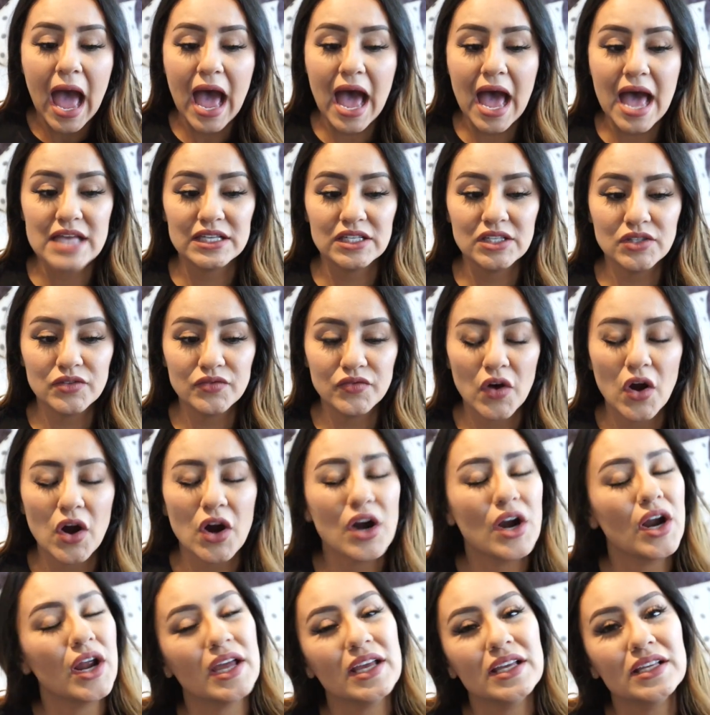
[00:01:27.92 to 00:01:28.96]
as
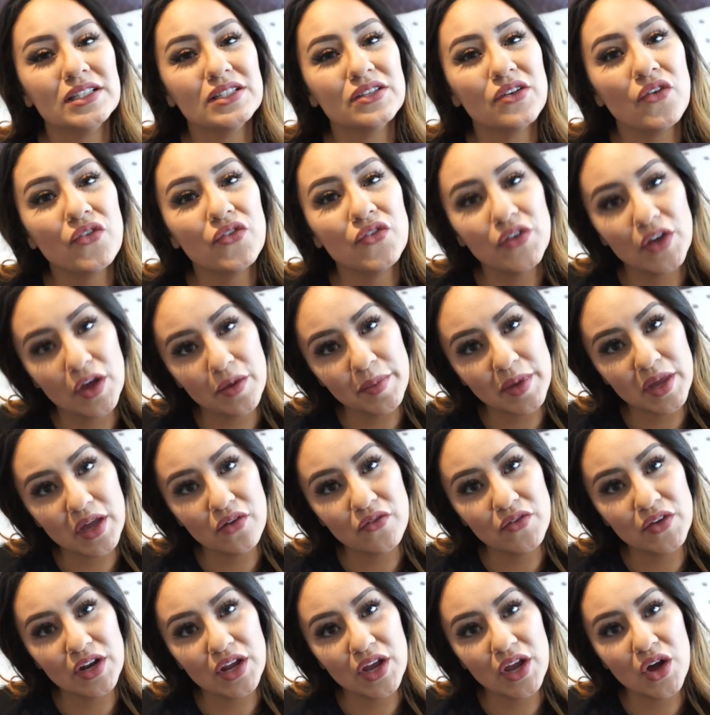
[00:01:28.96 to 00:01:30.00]
far as filming a
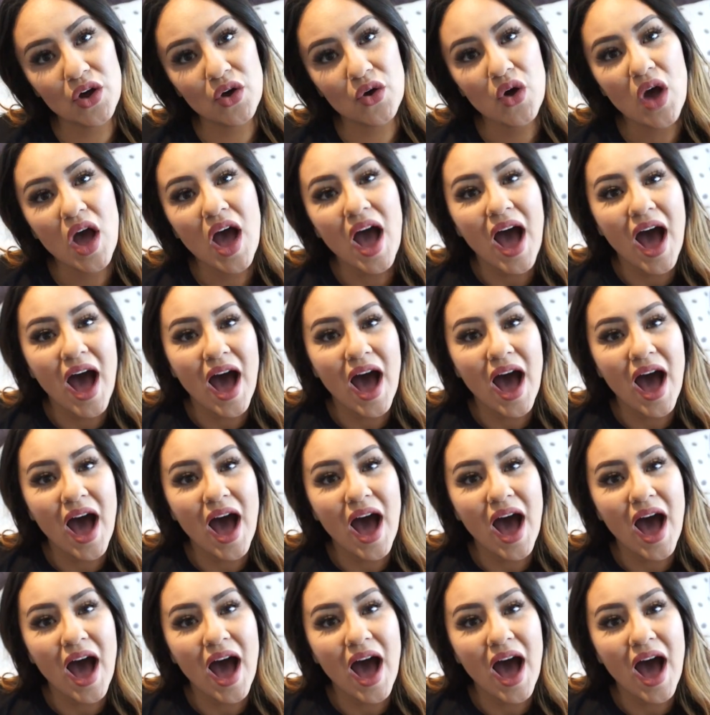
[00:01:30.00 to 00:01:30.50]
video,